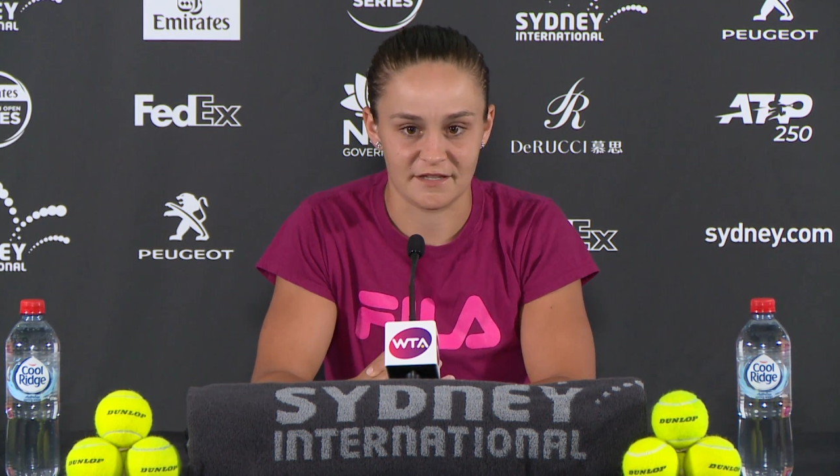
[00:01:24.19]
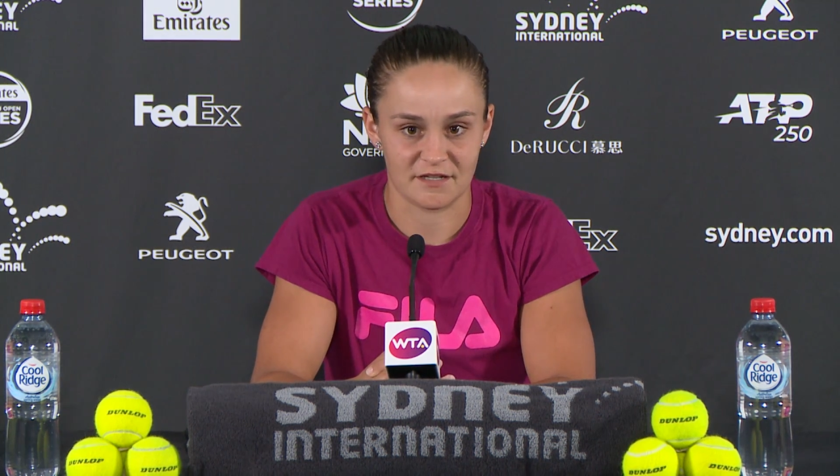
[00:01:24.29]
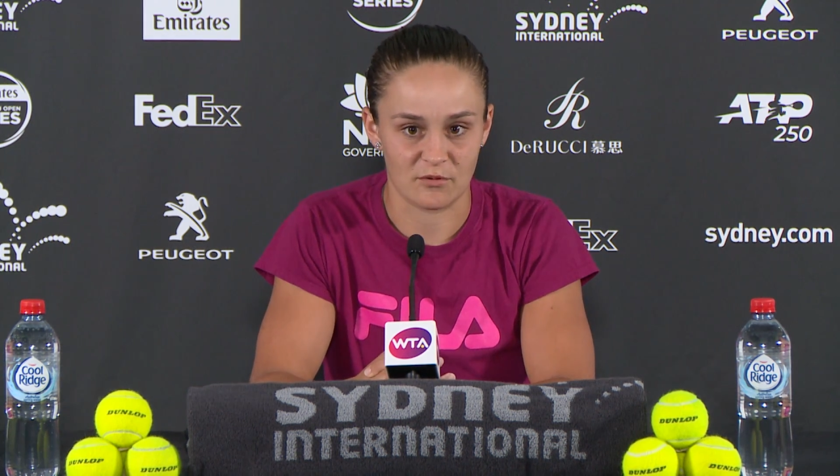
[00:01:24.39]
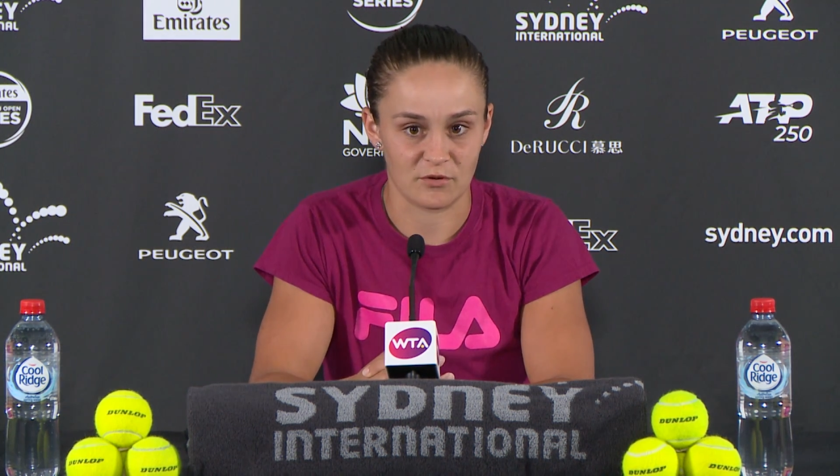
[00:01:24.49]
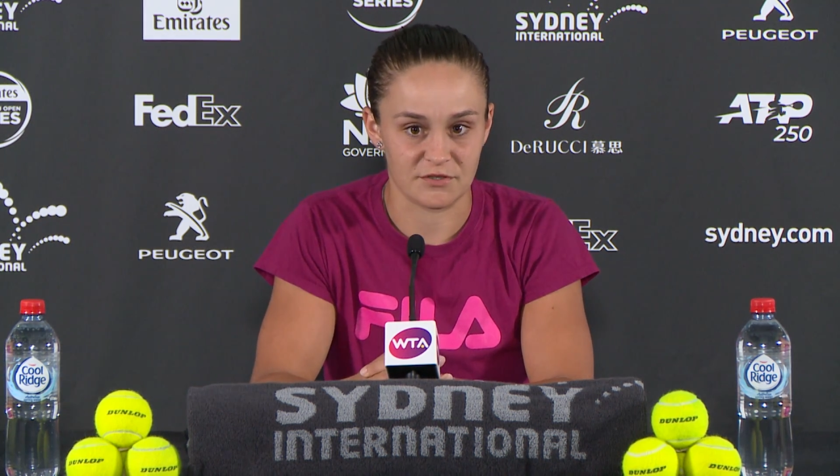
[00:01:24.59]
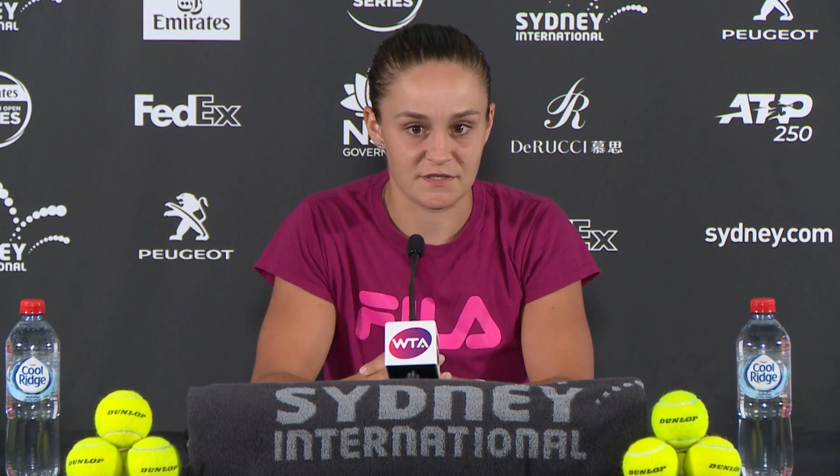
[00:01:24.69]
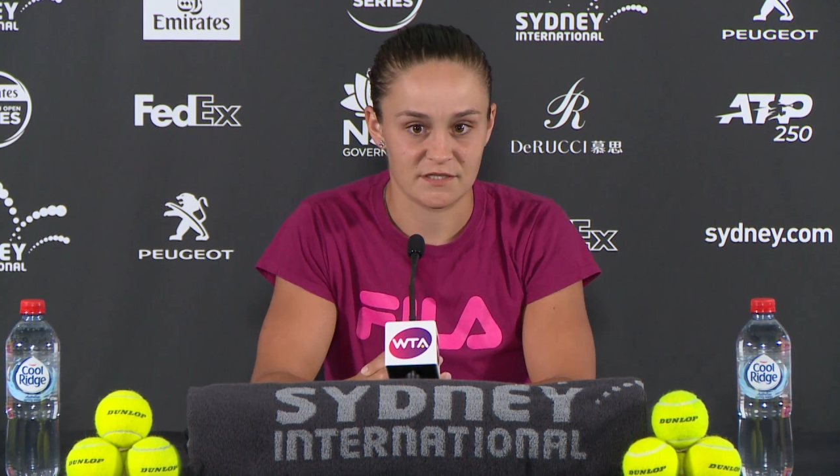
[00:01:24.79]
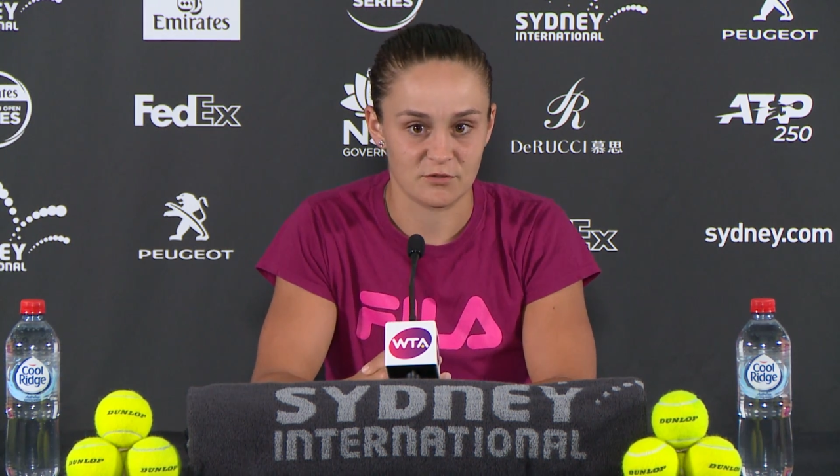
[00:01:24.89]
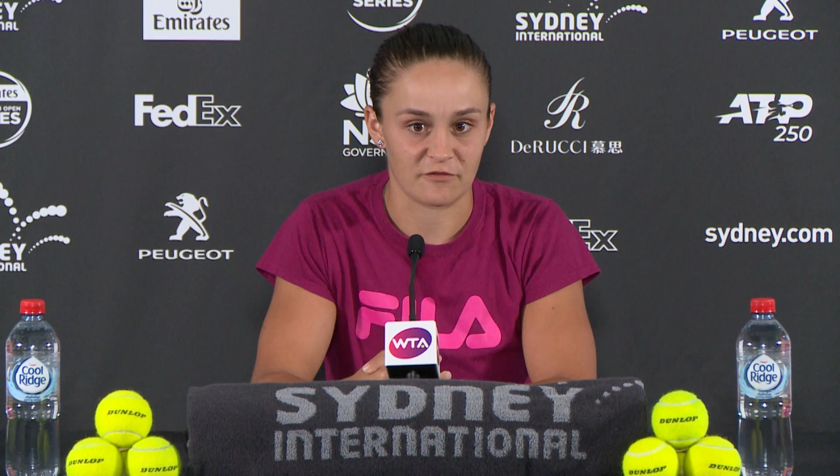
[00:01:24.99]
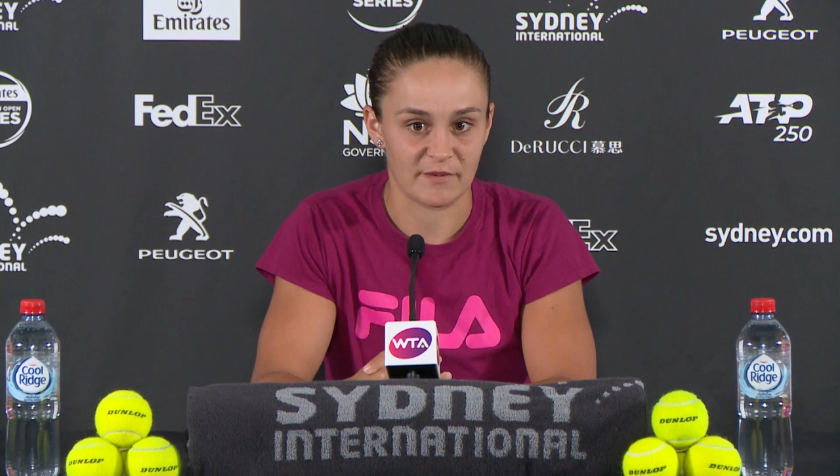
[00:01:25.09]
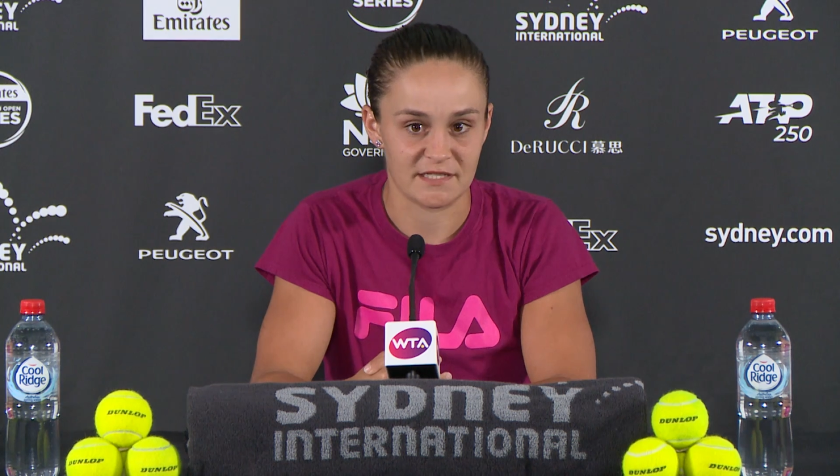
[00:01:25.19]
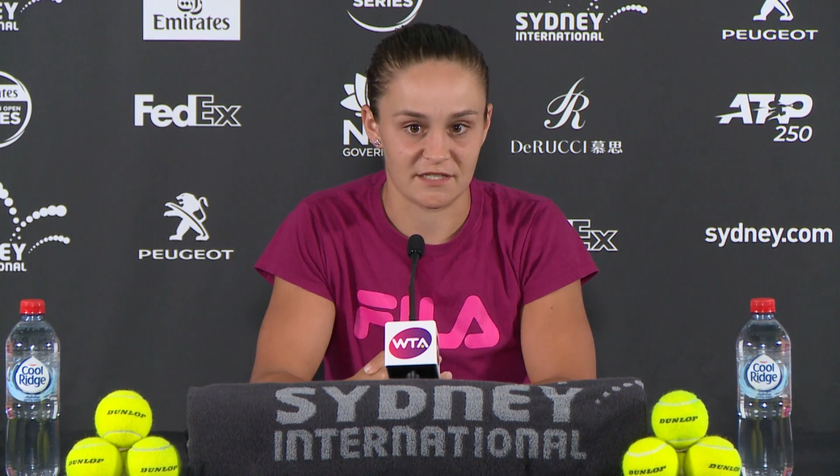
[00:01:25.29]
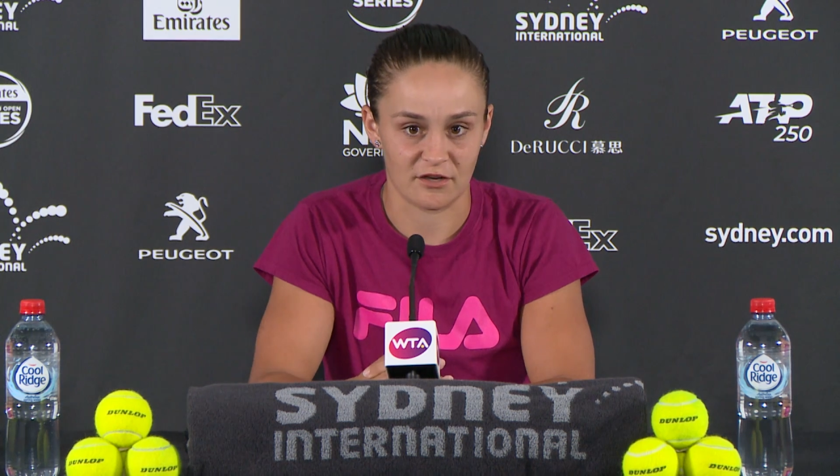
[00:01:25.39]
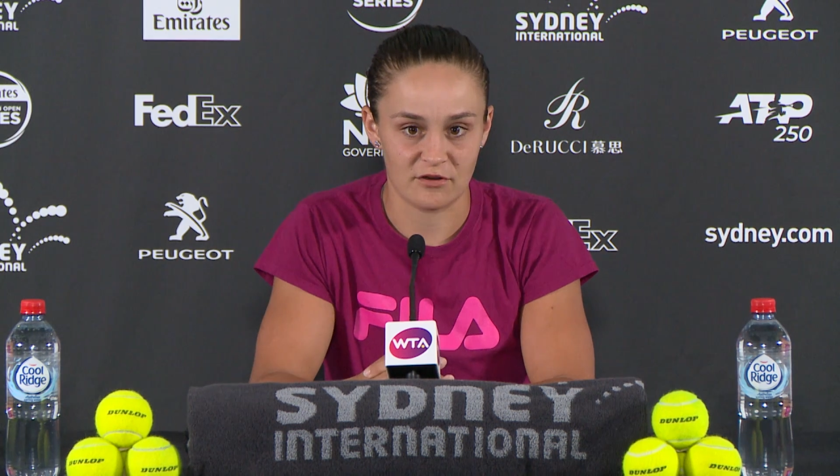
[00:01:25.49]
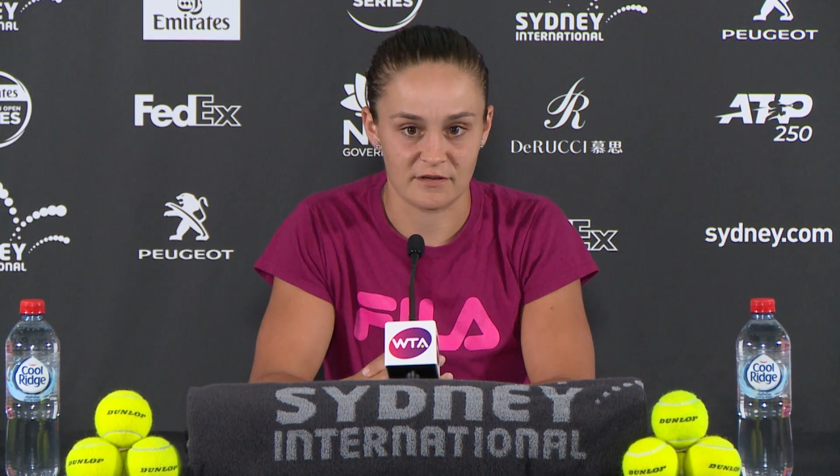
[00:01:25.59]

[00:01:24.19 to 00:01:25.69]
than I was 12 months ago.